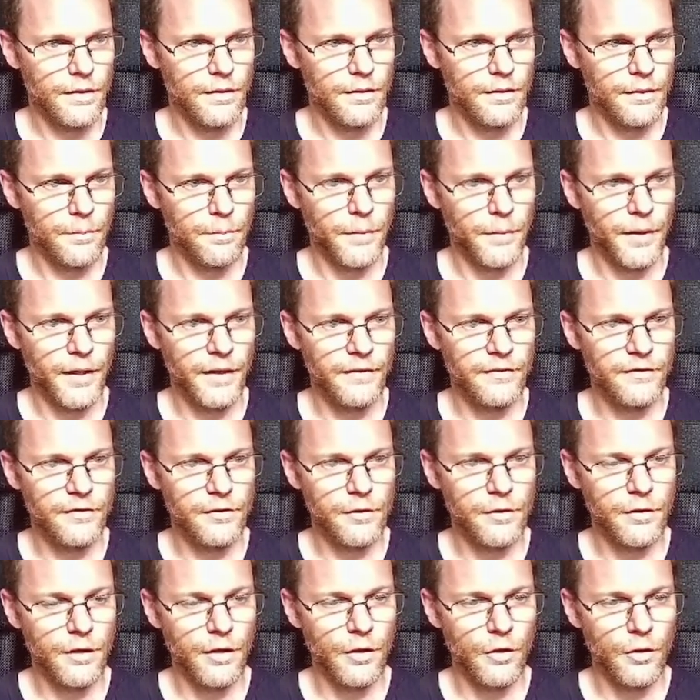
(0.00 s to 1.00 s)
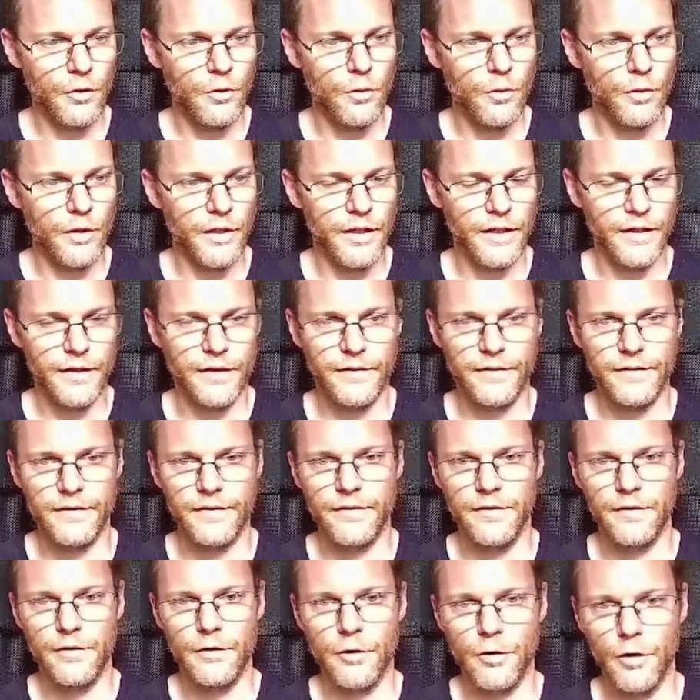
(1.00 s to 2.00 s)
base glow
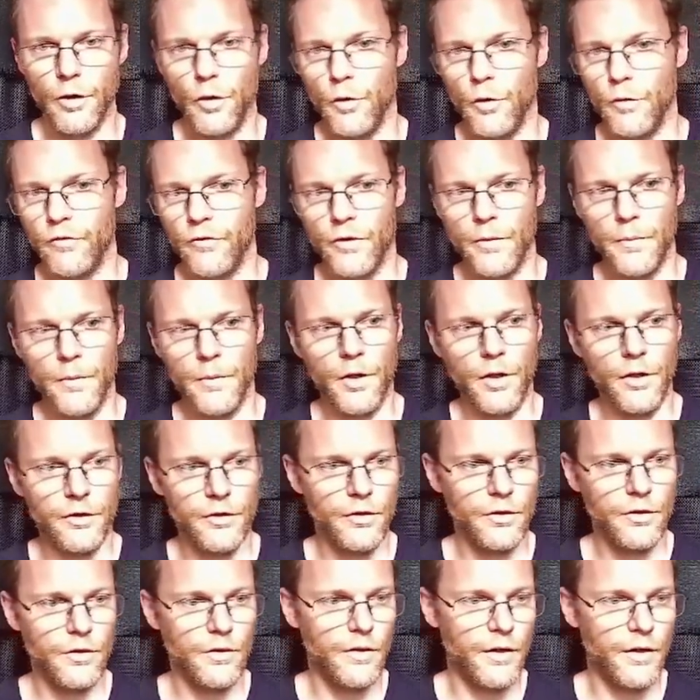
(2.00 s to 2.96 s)
is glow from audio,